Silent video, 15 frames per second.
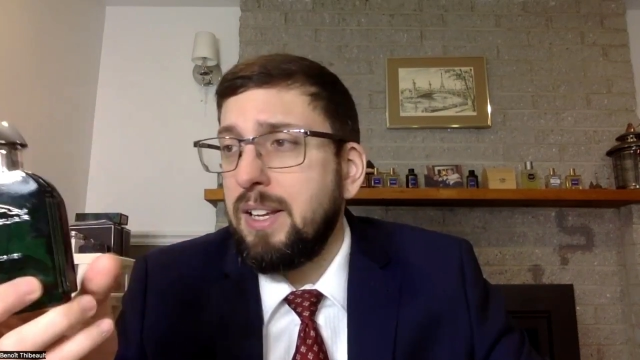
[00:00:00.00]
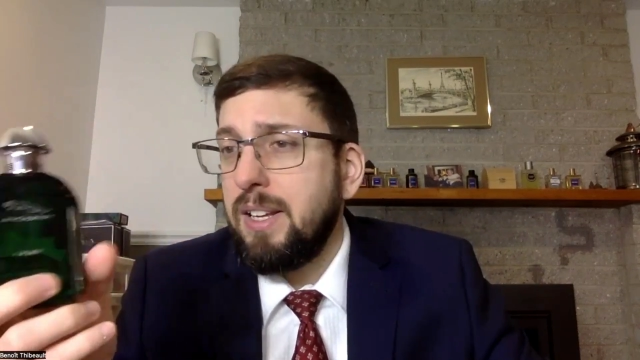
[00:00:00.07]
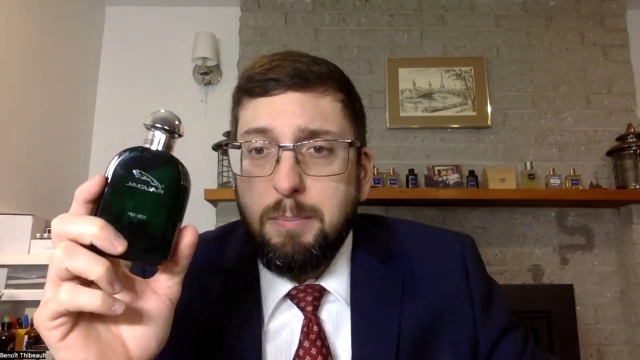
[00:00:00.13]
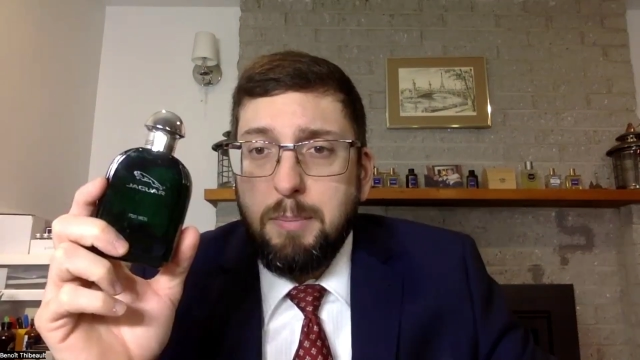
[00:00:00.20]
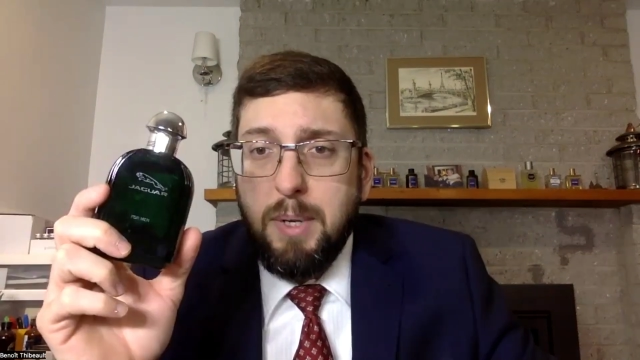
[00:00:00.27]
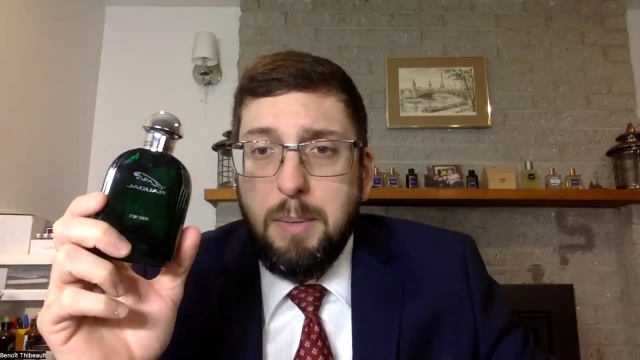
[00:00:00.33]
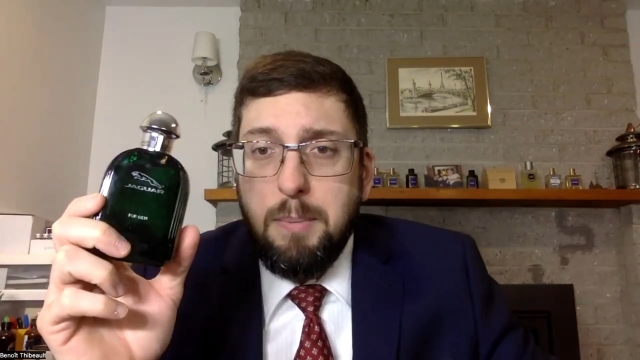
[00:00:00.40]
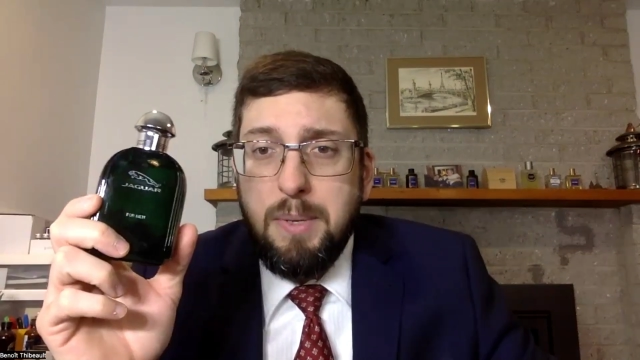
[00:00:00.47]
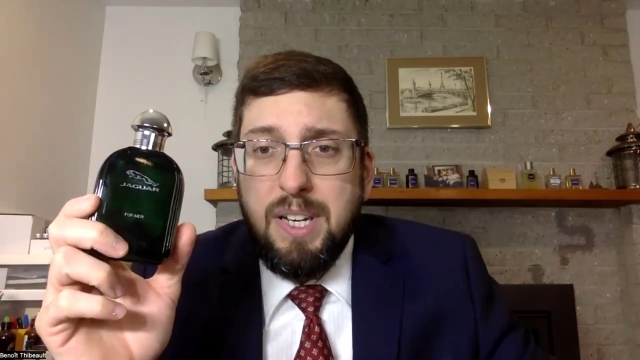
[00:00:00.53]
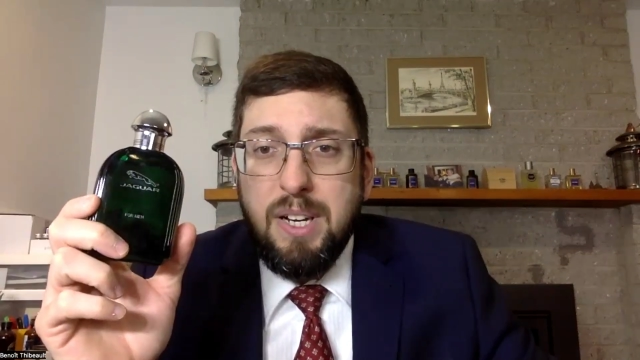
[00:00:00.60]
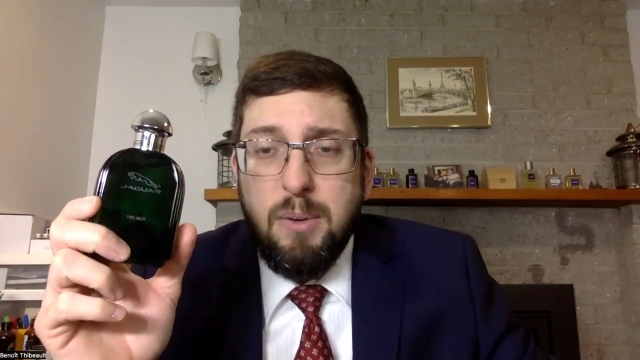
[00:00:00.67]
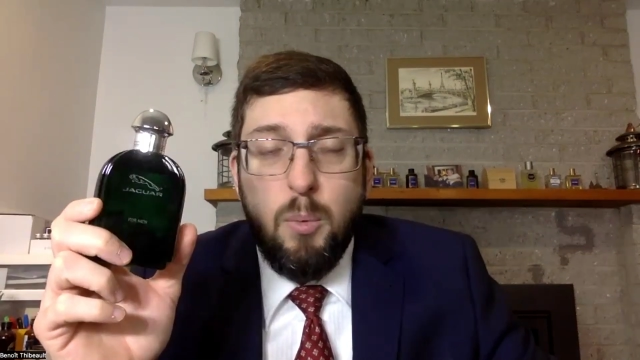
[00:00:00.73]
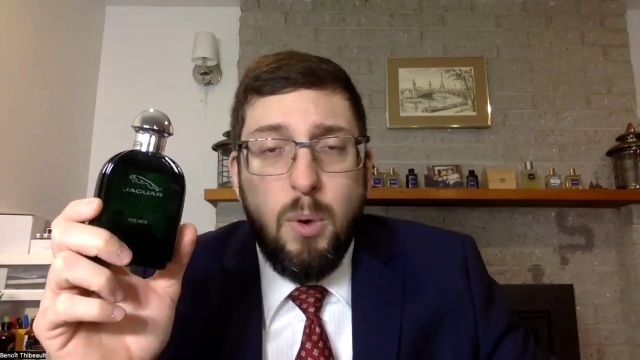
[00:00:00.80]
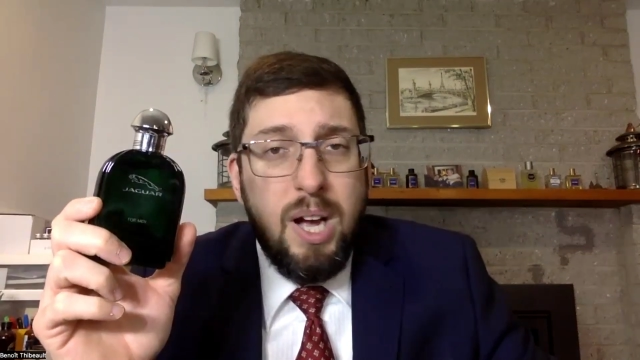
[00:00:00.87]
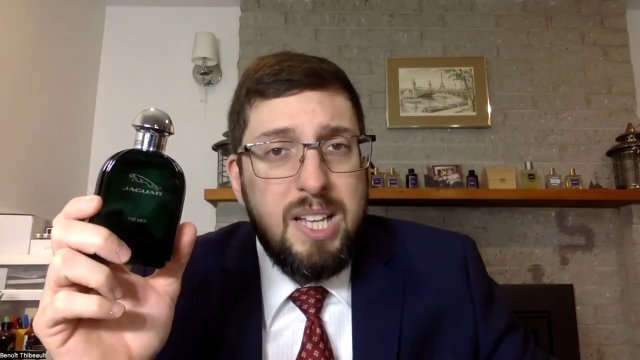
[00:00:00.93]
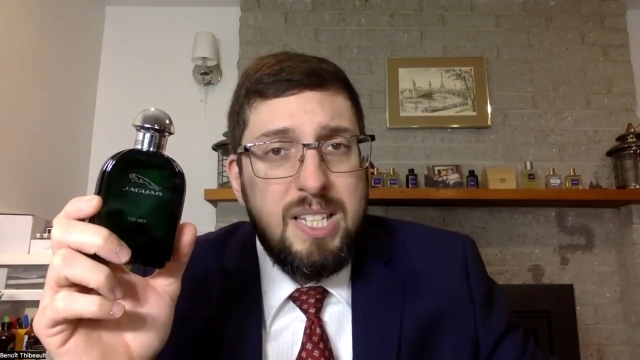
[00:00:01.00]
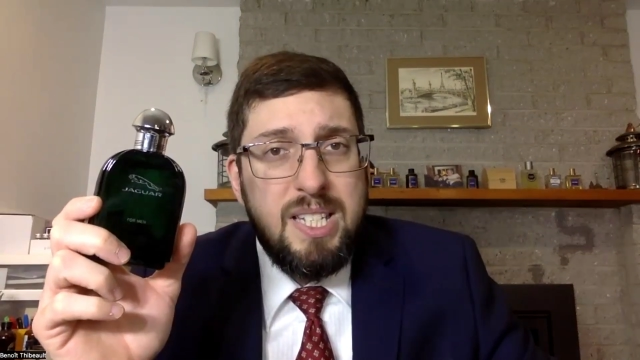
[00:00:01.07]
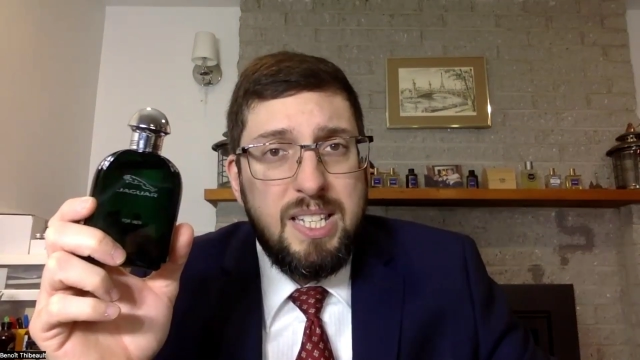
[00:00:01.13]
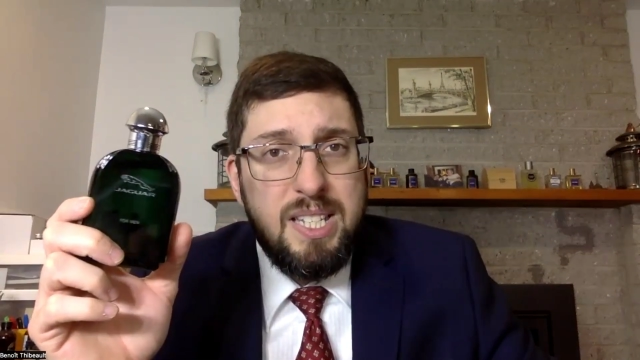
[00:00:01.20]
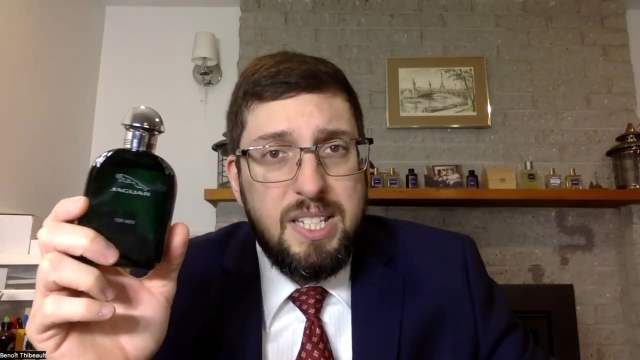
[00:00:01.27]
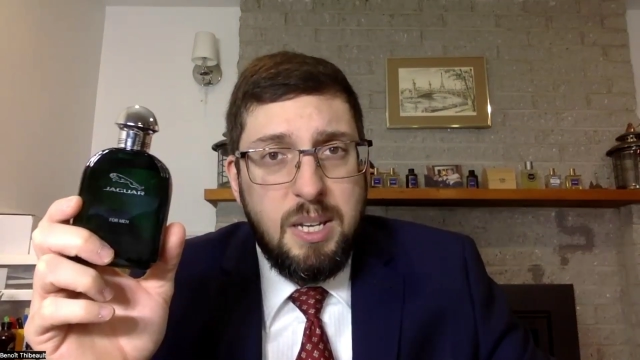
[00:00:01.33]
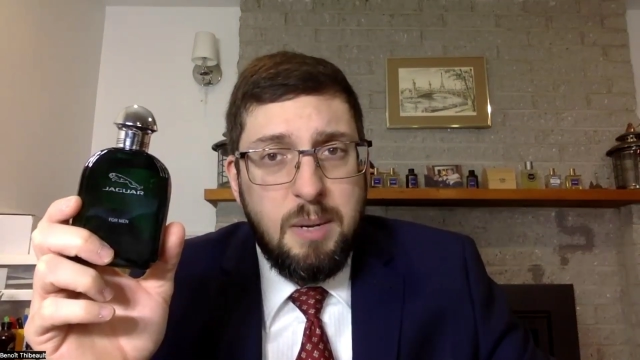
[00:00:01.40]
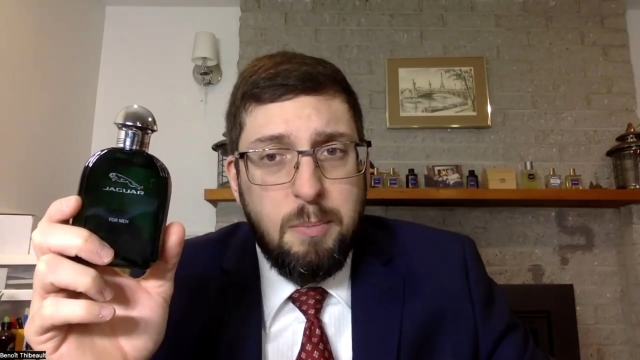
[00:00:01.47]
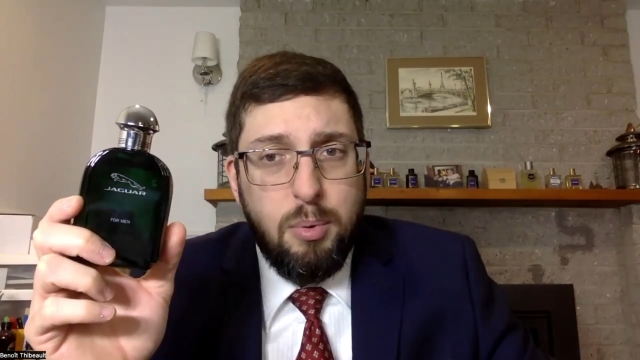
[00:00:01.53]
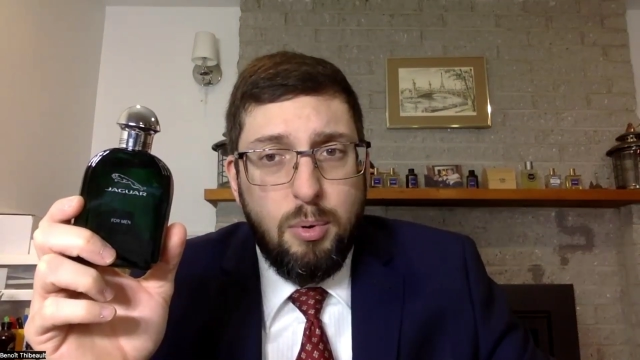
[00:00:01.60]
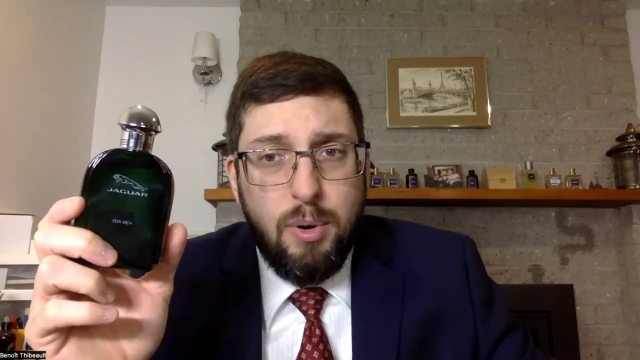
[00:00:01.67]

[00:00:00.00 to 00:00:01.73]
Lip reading: Maybe there was at some